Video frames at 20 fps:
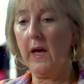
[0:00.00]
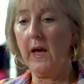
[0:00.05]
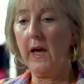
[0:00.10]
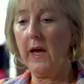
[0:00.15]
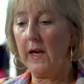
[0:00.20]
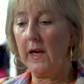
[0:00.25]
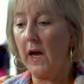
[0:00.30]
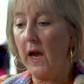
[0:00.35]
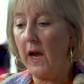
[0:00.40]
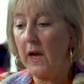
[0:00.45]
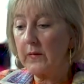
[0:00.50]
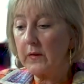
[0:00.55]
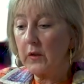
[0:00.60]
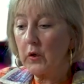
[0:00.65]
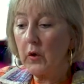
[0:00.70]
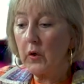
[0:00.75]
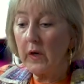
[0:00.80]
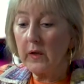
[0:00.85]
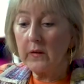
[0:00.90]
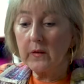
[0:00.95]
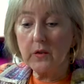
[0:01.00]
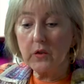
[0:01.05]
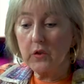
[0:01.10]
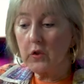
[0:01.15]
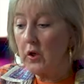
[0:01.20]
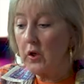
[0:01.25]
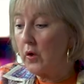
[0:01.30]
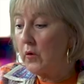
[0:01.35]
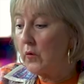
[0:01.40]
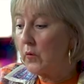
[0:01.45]
And I have a grid that
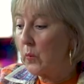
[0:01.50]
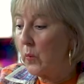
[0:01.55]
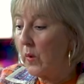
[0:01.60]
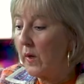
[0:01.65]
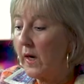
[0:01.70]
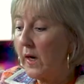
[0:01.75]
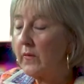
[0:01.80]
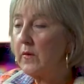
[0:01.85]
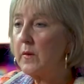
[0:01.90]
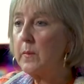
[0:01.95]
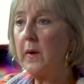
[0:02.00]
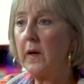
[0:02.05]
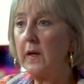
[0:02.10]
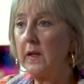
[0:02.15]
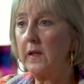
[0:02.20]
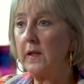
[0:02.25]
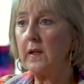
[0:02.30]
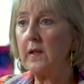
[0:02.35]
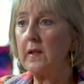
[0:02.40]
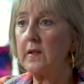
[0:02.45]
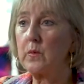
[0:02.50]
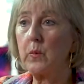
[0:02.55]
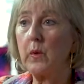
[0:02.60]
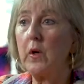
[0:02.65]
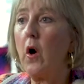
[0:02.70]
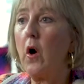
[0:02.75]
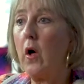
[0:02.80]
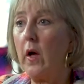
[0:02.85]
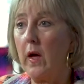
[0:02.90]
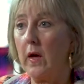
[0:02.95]
shows what everybody is. We
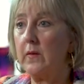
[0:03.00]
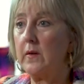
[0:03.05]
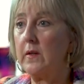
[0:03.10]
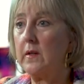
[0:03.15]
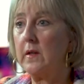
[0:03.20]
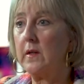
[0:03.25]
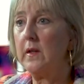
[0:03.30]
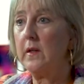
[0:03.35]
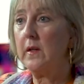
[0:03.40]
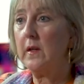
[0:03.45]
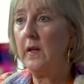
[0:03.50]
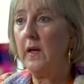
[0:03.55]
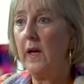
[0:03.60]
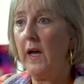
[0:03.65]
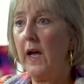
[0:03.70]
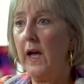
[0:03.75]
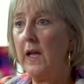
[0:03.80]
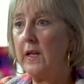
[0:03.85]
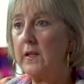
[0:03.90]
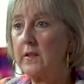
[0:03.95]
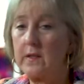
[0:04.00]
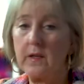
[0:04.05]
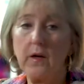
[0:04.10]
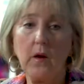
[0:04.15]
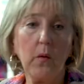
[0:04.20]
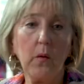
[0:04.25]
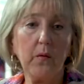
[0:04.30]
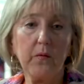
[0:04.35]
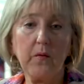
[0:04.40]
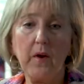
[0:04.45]
all have it. And
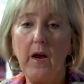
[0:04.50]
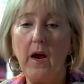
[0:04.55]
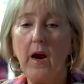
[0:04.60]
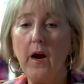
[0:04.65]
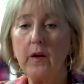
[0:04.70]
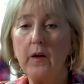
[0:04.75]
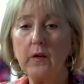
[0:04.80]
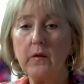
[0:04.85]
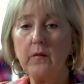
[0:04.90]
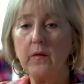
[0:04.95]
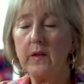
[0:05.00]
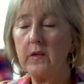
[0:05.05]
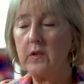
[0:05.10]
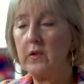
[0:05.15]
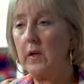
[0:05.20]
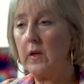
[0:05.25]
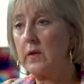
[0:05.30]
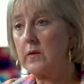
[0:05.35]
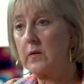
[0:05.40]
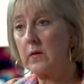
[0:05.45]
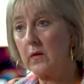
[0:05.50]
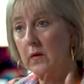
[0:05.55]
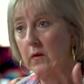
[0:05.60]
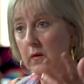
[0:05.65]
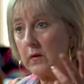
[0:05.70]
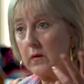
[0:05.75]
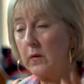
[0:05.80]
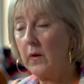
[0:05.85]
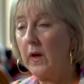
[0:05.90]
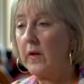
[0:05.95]
so if I hire a new vice chancellor or a
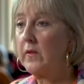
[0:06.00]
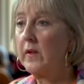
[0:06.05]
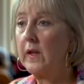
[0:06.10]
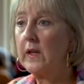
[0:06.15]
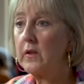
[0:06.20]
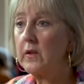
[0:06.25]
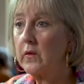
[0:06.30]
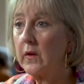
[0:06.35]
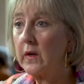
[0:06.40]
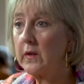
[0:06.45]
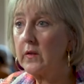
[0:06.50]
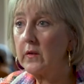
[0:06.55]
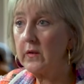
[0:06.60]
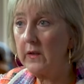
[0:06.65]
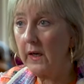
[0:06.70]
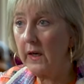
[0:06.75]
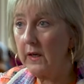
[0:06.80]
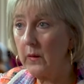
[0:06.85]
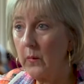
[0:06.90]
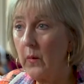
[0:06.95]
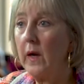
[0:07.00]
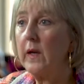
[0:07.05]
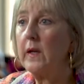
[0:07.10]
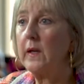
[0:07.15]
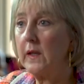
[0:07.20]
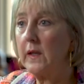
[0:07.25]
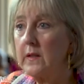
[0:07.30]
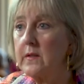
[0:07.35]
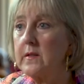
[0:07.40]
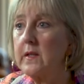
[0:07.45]
new athletic director, Danny White,
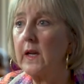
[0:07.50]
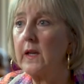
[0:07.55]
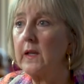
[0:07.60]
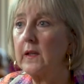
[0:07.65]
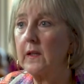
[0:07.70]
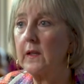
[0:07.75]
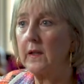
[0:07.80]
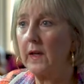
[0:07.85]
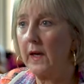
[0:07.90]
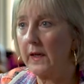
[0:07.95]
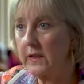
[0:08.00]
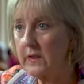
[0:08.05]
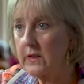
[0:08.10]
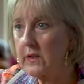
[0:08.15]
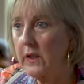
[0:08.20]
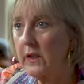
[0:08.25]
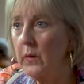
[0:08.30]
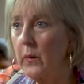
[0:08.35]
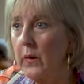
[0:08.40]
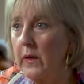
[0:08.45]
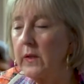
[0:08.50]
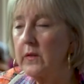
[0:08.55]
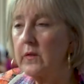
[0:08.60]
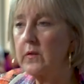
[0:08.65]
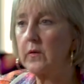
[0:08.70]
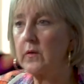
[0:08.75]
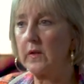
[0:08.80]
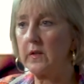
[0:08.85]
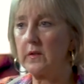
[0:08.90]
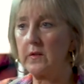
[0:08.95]
he's taken it. I can tell you what his
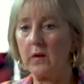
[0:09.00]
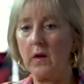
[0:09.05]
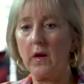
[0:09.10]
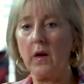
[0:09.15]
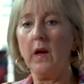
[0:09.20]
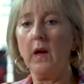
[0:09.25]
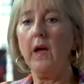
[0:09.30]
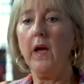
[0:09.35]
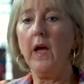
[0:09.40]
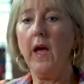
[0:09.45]
strengths are.